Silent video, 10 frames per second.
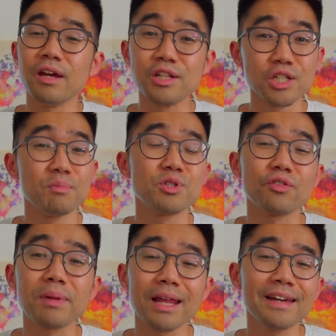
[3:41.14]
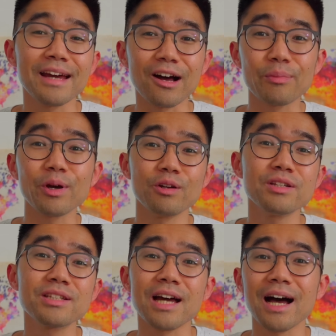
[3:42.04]
In terms of play, I'll be
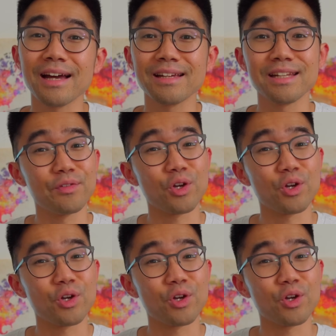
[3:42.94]
honest, I never